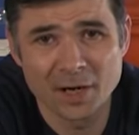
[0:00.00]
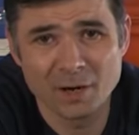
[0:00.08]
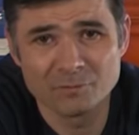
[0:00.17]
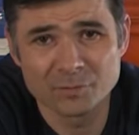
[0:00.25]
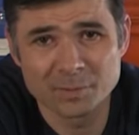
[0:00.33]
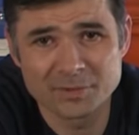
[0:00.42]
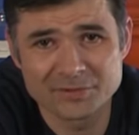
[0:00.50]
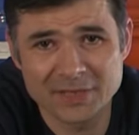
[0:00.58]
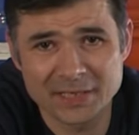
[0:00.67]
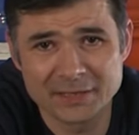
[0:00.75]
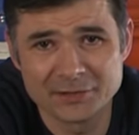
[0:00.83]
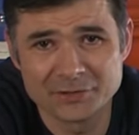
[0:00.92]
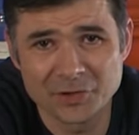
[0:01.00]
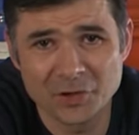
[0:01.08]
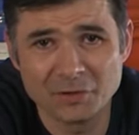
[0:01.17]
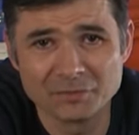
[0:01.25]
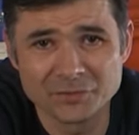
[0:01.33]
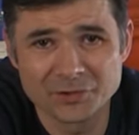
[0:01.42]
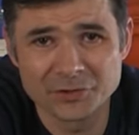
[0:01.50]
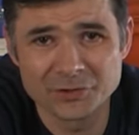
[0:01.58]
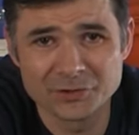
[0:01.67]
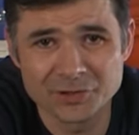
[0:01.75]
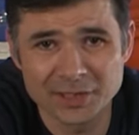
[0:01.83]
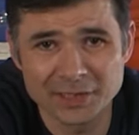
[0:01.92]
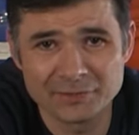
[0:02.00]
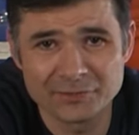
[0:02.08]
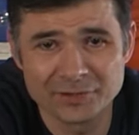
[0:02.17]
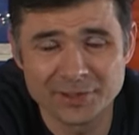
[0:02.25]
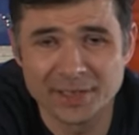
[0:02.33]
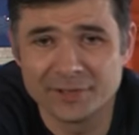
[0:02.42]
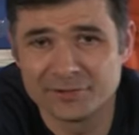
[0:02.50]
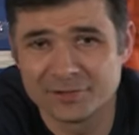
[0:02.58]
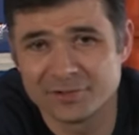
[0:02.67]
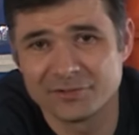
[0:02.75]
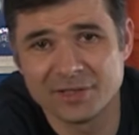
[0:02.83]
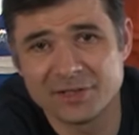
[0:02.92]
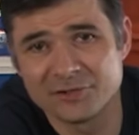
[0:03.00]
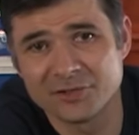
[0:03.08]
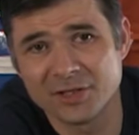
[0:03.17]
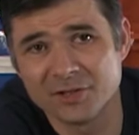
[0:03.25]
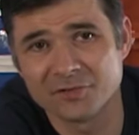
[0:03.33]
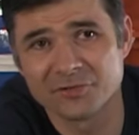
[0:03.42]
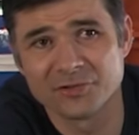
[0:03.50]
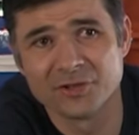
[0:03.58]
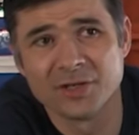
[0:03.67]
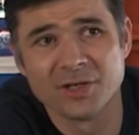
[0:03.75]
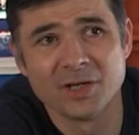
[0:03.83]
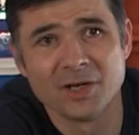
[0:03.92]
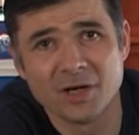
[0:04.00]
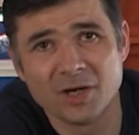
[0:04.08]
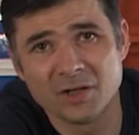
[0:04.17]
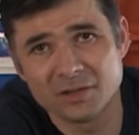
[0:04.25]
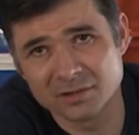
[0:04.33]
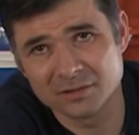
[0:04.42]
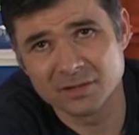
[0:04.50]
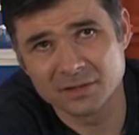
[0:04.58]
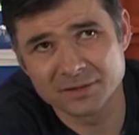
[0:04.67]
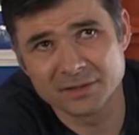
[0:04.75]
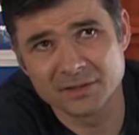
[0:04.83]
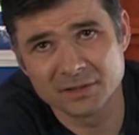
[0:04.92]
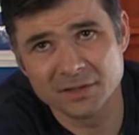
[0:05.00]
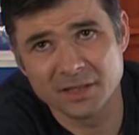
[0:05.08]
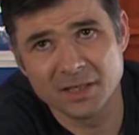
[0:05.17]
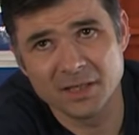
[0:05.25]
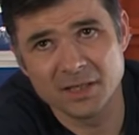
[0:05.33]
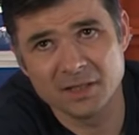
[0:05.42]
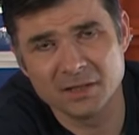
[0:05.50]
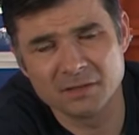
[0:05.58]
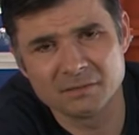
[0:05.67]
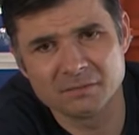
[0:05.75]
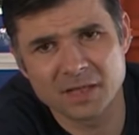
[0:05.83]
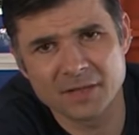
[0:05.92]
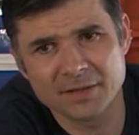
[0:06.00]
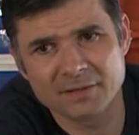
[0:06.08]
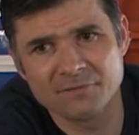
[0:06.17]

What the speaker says: from the second of two dives today. So the Seychelles are another, I think,